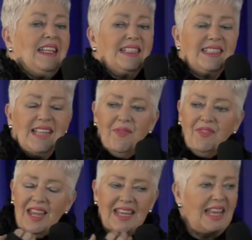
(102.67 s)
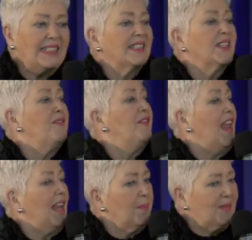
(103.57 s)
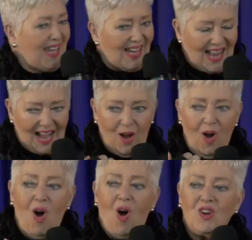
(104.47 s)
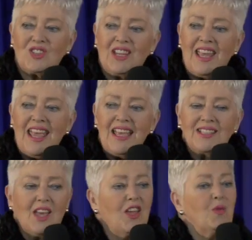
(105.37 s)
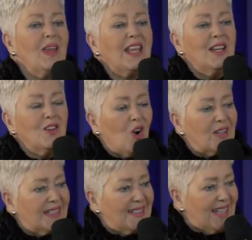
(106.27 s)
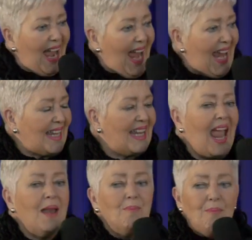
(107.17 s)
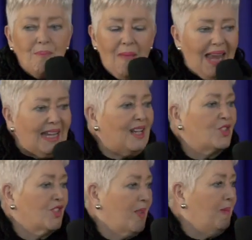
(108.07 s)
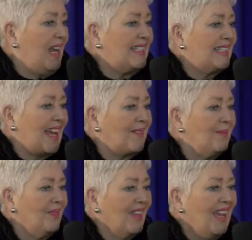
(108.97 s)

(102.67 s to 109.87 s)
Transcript: something gets developed in our heart so that we can contain and manage the blessing.